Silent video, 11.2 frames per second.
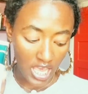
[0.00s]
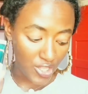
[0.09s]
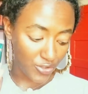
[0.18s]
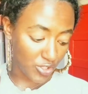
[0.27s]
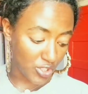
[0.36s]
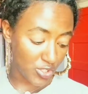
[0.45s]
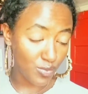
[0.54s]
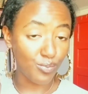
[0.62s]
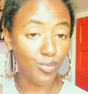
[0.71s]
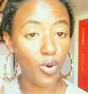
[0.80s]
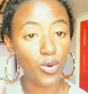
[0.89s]
and these
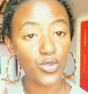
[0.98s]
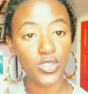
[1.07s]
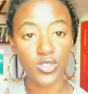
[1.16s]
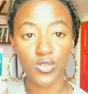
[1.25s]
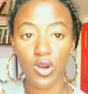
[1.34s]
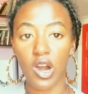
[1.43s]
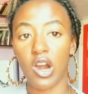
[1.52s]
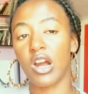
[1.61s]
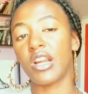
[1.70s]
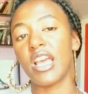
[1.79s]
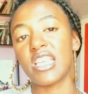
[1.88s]
both two
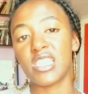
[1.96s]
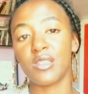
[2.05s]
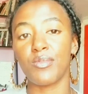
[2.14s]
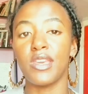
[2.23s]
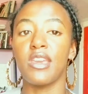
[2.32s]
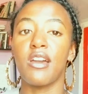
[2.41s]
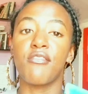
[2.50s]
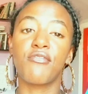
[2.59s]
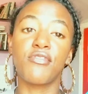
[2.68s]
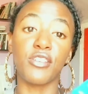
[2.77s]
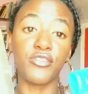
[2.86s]
are SPF
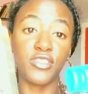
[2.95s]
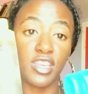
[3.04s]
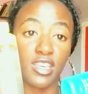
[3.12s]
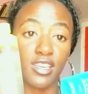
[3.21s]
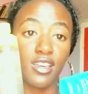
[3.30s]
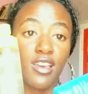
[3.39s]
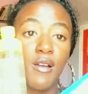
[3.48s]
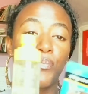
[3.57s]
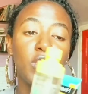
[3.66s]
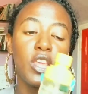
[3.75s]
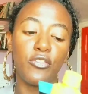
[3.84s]
50.
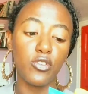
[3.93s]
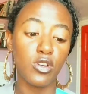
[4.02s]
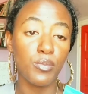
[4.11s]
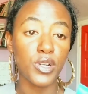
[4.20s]
If you are